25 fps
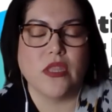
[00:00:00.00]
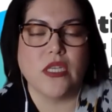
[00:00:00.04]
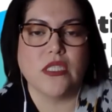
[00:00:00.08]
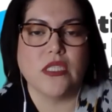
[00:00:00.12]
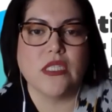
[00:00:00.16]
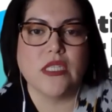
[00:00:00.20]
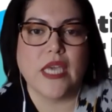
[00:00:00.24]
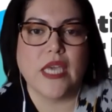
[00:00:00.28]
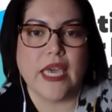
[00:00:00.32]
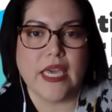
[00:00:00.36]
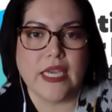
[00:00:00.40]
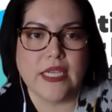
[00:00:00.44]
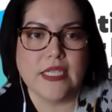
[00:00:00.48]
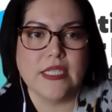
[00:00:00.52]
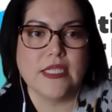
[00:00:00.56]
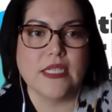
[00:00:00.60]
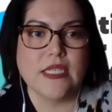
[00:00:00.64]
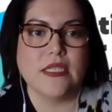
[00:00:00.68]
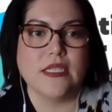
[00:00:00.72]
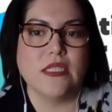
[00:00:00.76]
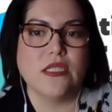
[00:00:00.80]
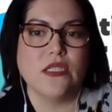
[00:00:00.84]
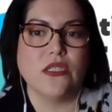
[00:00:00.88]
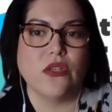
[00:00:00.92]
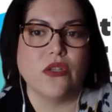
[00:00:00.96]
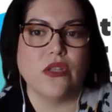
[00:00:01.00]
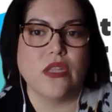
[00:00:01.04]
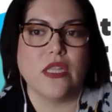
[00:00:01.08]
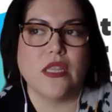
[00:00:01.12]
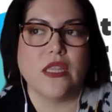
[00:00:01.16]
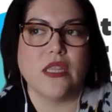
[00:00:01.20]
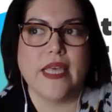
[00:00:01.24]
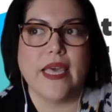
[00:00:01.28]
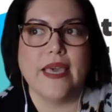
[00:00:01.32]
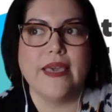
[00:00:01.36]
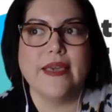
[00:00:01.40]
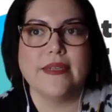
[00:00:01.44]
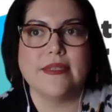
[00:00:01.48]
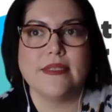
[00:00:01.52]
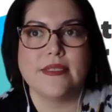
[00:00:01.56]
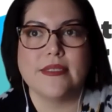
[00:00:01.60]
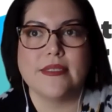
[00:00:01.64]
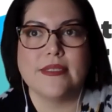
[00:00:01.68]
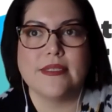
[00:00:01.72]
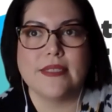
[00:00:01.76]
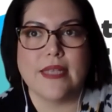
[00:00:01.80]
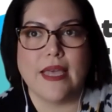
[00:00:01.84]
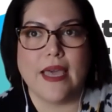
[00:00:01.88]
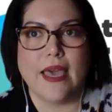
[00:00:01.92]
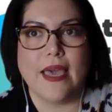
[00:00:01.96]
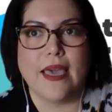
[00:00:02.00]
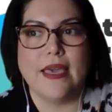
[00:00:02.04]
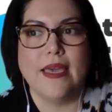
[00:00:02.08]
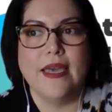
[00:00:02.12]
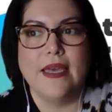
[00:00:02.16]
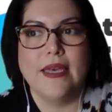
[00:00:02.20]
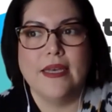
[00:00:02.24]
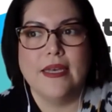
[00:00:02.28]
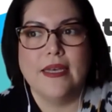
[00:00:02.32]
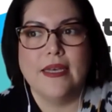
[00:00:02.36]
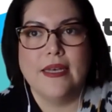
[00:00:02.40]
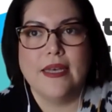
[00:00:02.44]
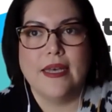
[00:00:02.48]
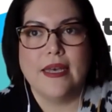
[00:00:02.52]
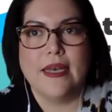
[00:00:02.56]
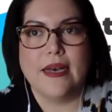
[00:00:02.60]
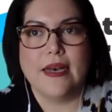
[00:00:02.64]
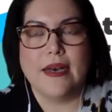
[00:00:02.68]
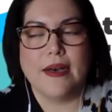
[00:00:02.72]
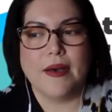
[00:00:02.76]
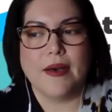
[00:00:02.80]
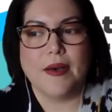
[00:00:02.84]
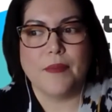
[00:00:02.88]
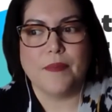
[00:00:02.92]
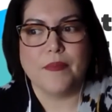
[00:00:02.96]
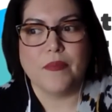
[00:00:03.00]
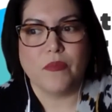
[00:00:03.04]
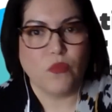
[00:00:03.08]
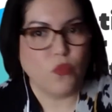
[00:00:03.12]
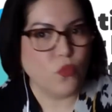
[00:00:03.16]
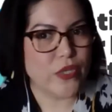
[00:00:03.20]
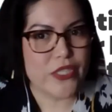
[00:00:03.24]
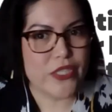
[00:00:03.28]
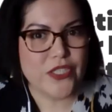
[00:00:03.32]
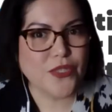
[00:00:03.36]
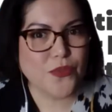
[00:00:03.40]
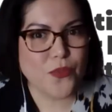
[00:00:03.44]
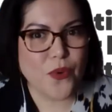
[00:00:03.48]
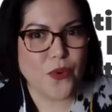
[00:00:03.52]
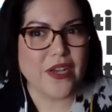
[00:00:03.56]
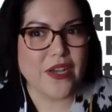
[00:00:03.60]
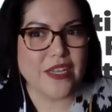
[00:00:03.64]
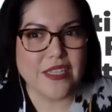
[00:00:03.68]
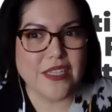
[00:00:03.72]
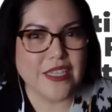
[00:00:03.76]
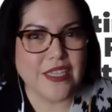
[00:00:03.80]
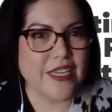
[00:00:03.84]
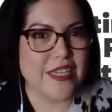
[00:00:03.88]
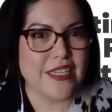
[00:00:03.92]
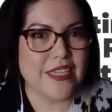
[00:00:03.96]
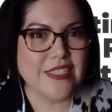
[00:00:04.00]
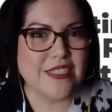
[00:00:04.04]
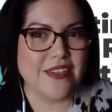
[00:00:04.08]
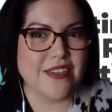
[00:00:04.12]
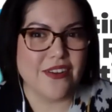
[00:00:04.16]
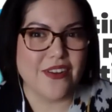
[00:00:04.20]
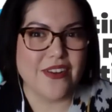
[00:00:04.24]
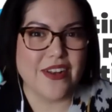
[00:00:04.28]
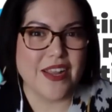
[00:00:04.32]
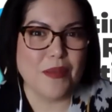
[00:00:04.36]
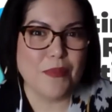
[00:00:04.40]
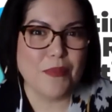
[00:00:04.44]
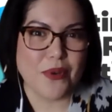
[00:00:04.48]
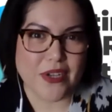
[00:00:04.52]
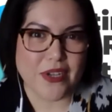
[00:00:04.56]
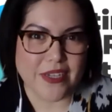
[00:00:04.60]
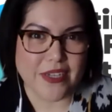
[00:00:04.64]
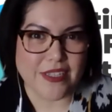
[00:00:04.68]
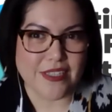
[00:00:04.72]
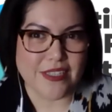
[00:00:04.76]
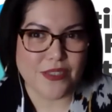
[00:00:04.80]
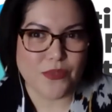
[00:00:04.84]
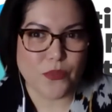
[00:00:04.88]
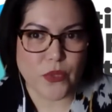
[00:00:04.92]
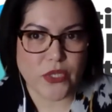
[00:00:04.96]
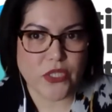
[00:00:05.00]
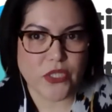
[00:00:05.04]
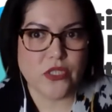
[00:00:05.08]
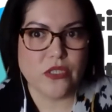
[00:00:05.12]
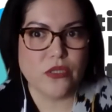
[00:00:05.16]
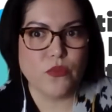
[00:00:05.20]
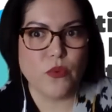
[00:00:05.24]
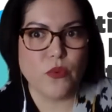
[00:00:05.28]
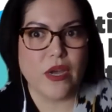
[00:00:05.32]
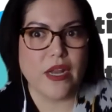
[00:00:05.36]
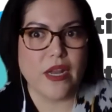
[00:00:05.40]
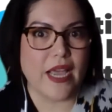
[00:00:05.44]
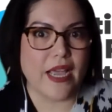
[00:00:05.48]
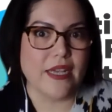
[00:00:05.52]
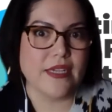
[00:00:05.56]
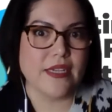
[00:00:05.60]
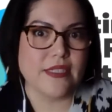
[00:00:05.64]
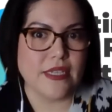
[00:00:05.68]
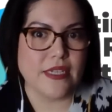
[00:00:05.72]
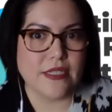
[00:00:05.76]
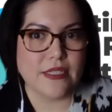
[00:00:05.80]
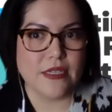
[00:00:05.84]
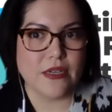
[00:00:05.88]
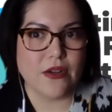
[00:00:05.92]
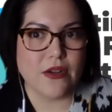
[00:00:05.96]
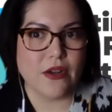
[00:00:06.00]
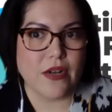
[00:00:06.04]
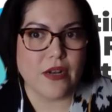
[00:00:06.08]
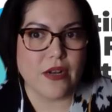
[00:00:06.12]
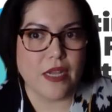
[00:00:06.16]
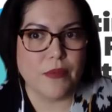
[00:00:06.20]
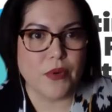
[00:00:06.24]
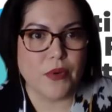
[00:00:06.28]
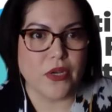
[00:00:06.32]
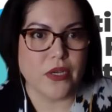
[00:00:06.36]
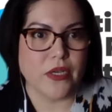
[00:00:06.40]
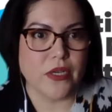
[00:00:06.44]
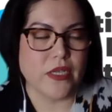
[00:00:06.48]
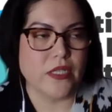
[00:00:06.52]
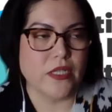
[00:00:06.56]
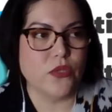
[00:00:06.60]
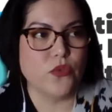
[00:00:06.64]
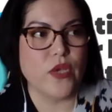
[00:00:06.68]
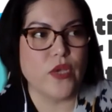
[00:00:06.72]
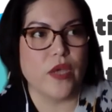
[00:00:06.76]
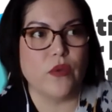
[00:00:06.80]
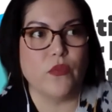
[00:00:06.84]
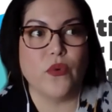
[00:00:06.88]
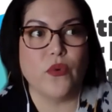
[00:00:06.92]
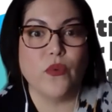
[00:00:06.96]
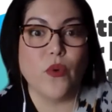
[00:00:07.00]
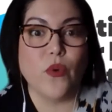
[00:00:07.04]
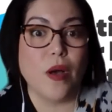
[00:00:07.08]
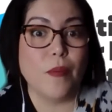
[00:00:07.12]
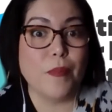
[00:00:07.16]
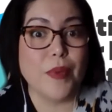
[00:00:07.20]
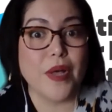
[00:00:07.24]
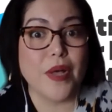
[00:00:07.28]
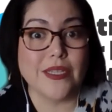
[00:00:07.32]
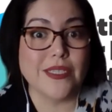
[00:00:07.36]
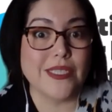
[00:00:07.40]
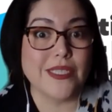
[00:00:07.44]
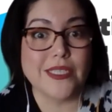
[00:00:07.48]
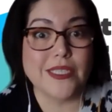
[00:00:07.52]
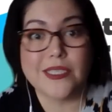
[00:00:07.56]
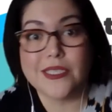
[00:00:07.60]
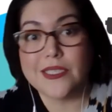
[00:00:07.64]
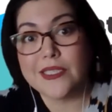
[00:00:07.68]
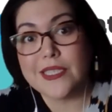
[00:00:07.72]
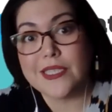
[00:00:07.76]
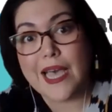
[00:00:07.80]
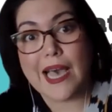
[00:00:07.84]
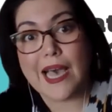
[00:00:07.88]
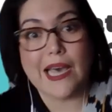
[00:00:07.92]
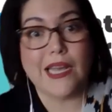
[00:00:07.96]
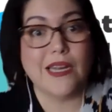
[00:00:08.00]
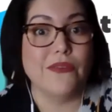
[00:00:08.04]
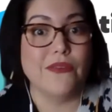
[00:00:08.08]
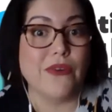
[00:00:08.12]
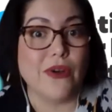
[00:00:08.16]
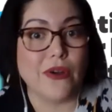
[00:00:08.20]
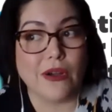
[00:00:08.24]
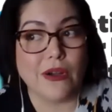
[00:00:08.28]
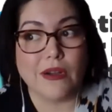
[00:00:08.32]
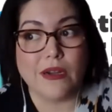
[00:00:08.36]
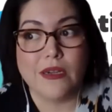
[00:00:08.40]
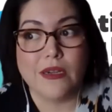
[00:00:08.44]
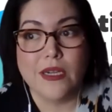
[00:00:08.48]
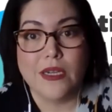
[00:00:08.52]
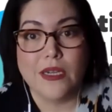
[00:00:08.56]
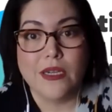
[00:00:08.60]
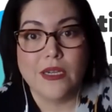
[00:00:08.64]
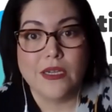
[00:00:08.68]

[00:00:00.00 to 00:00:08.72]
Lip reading: these cases so that they can just say, we just want clinics in our neighborhoods. We just want access in our neighborhoods. And we want politicians out of our,